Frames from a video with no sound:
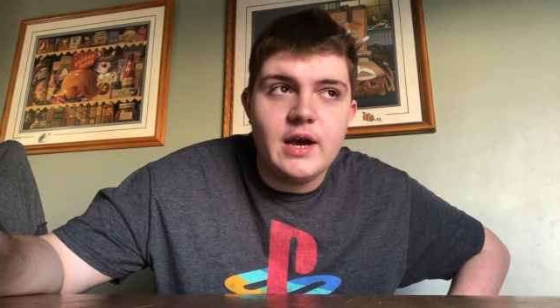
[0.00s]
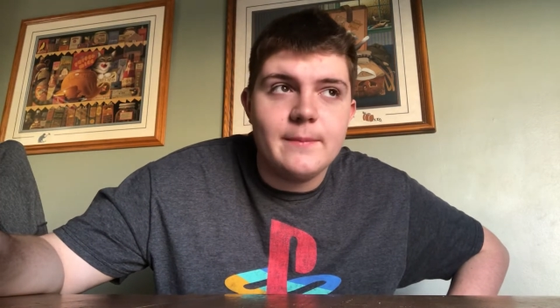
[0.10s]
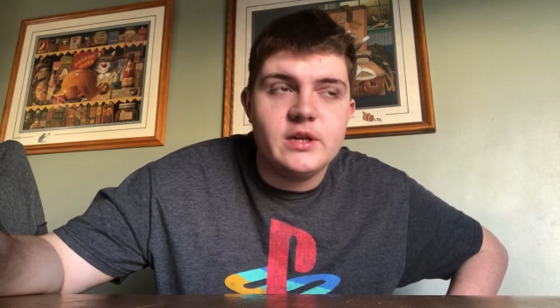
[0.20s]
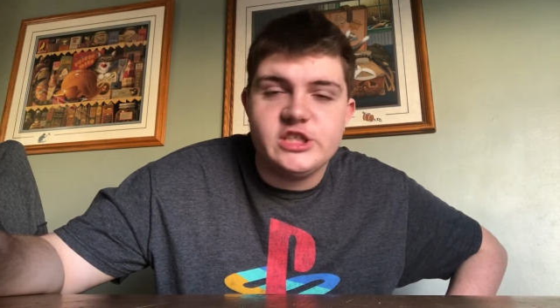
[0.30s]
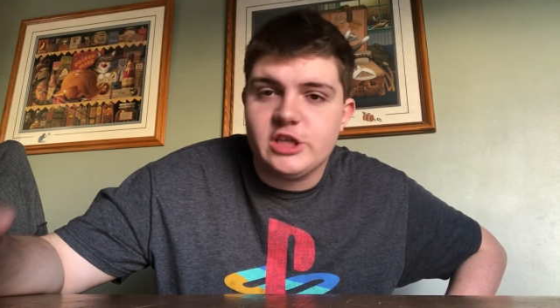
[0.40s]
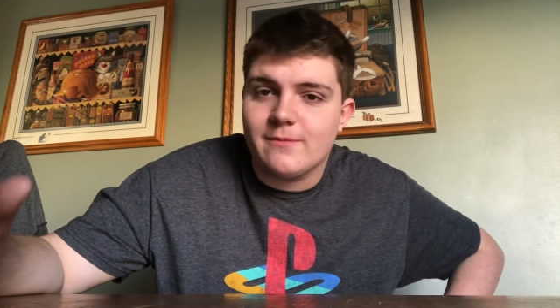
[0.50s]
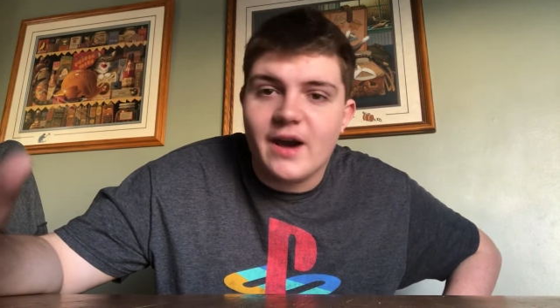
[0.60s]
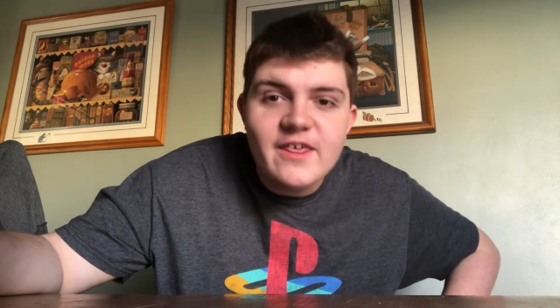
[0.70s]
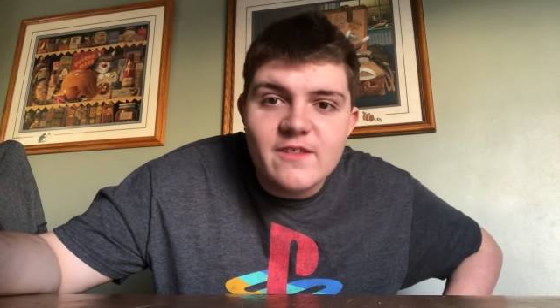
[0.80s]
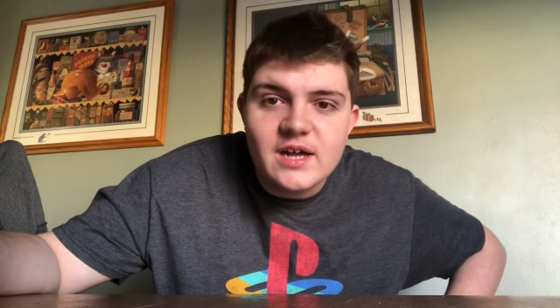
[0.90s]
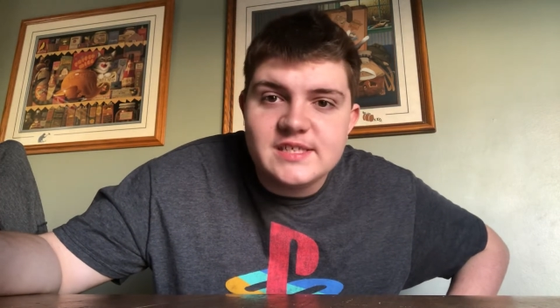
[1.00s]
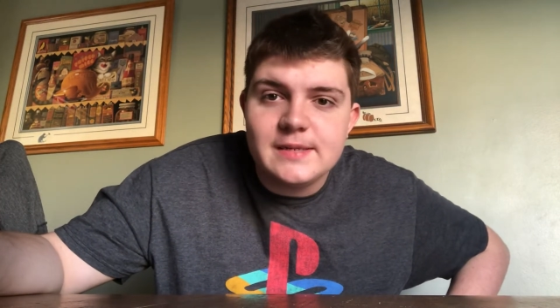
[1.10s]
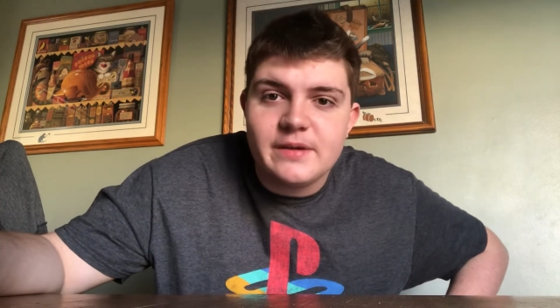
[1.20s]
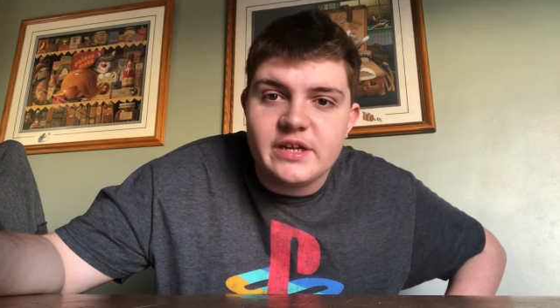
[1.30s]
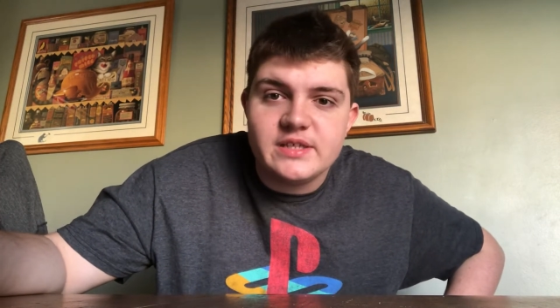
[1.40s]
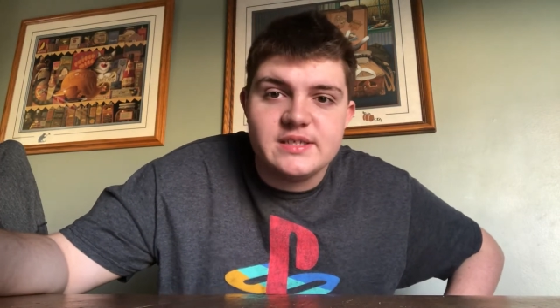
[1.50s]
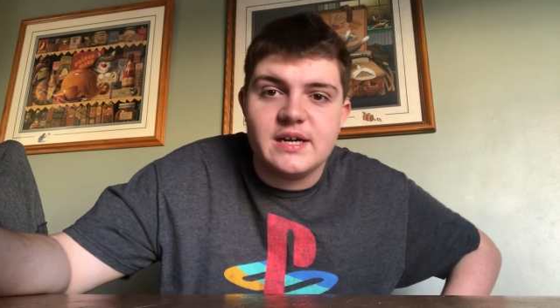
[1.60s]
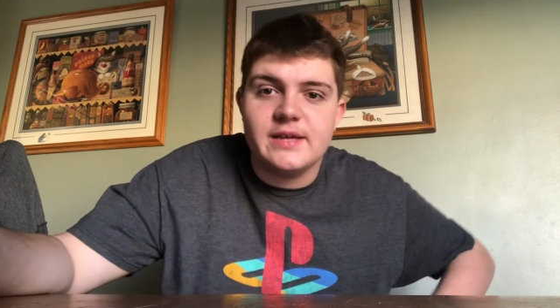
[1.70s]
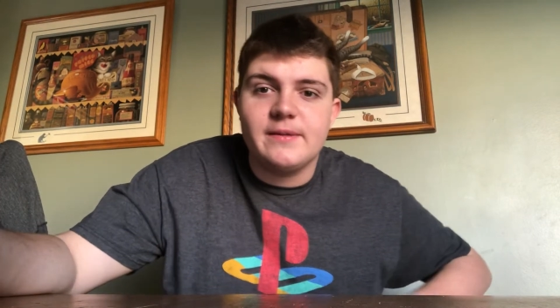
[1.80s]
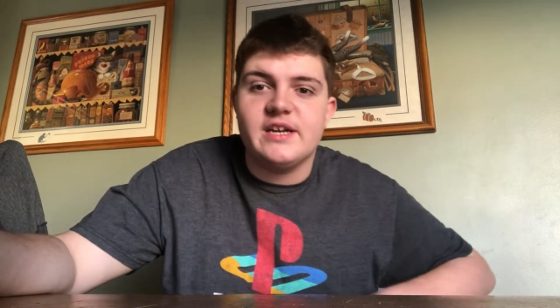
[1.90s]
I'm gonna share my thoughts and opinions
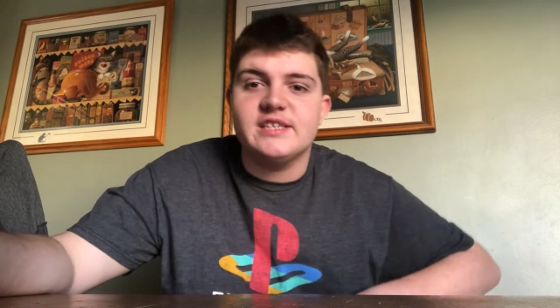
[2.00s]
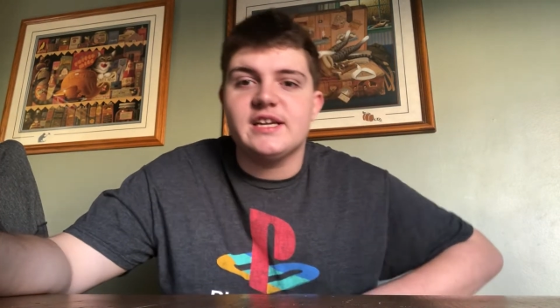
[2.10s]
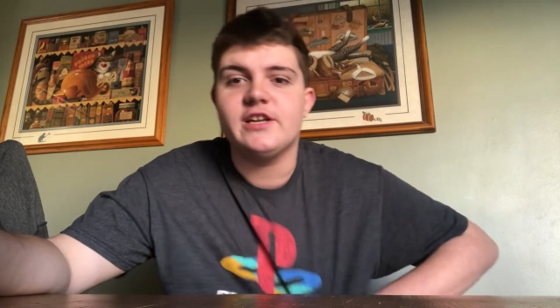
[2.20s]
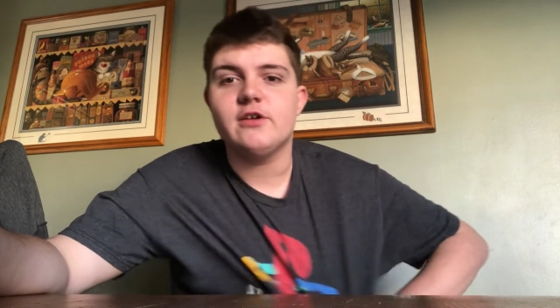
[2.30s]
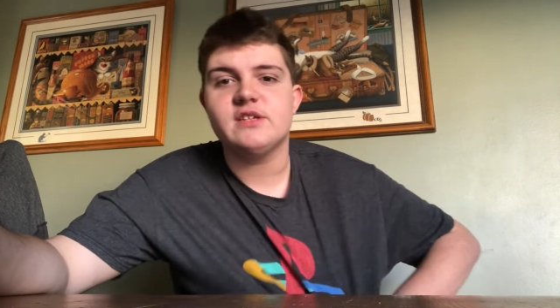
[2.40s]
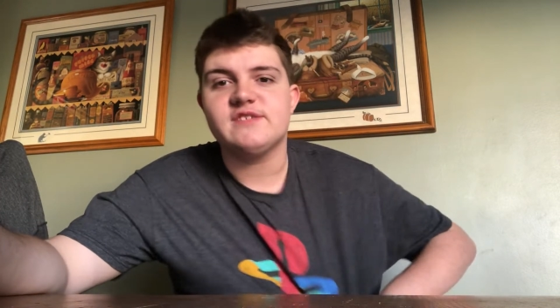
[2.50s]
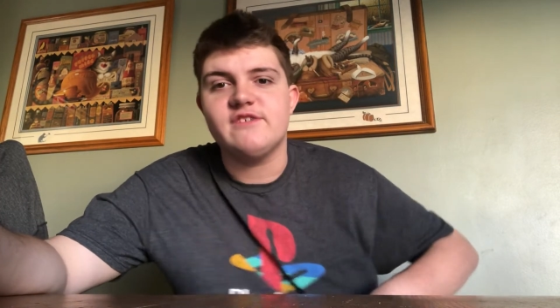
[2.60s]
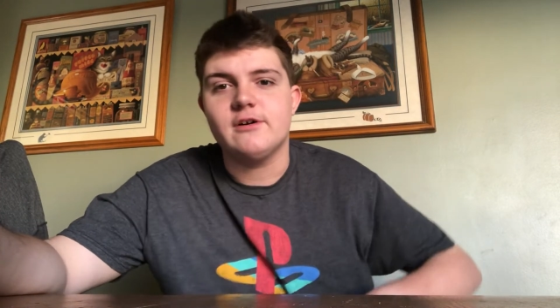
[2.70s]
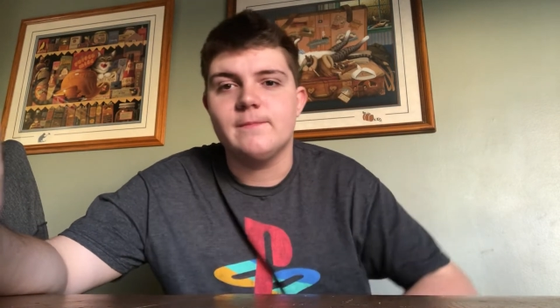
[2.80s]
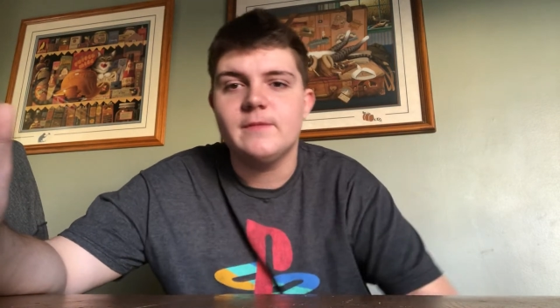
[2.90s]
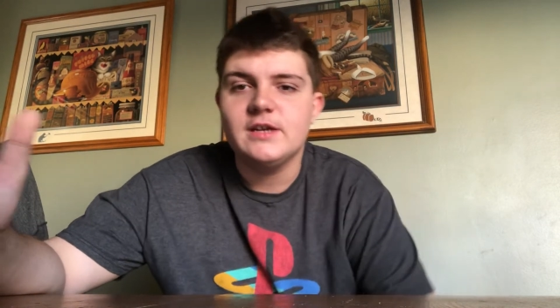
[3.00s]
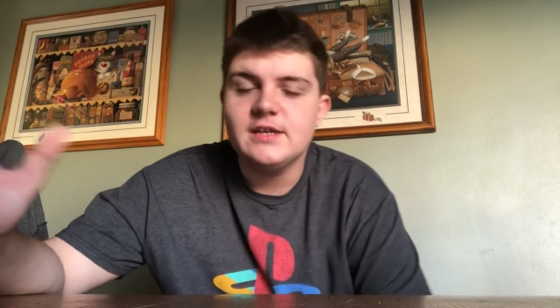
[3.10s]
on it because I know this film,